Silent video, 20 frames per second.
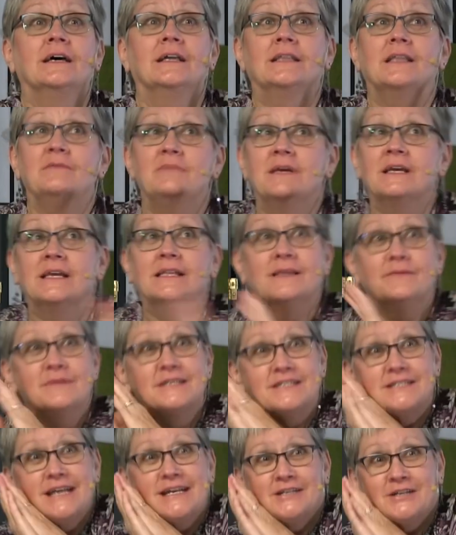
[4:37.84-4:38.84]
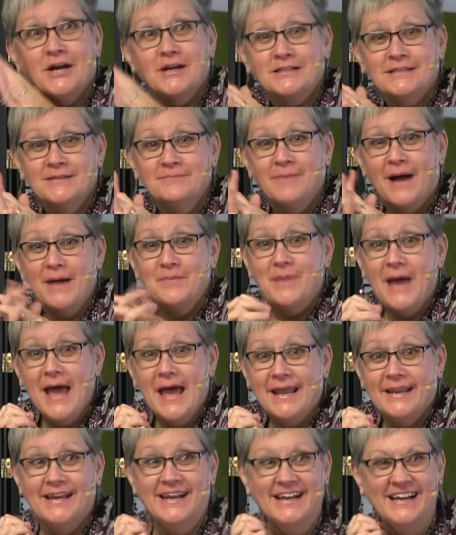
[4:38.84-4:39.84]
let me stay tucked in my
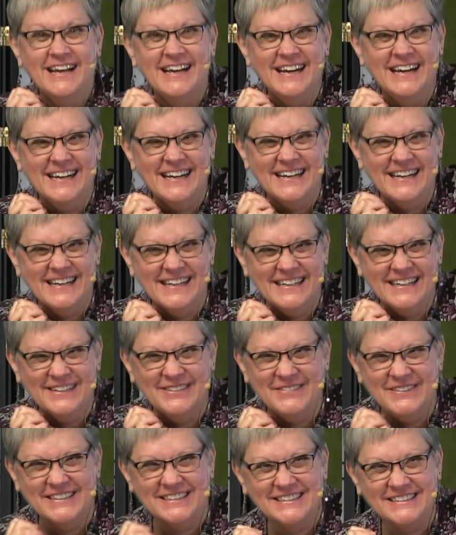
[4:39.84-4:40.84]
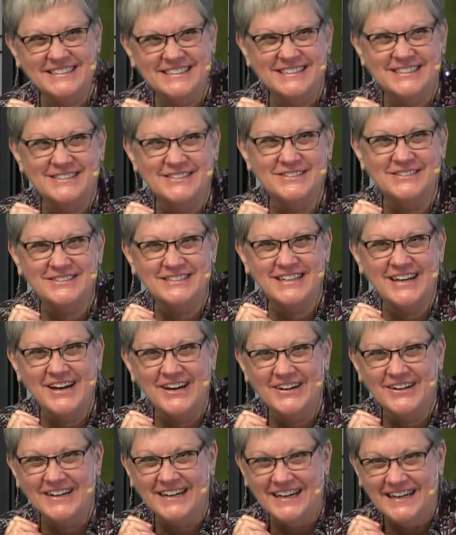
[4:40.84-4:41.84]
bed because it's too
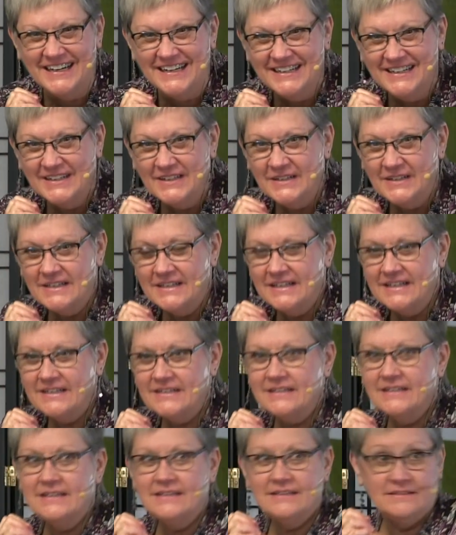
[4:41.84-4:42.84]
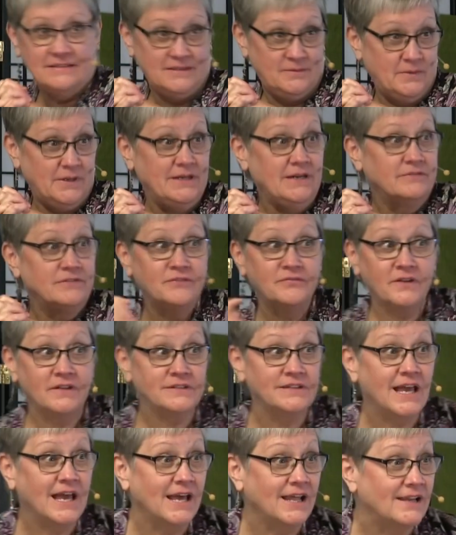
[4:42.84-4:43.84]
scary. Anybody ever felt
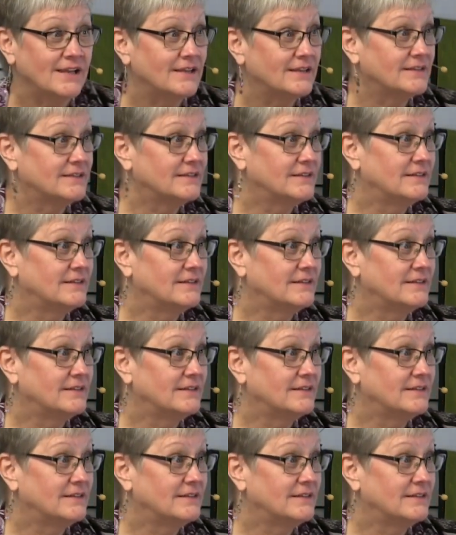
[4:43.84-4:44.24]
that?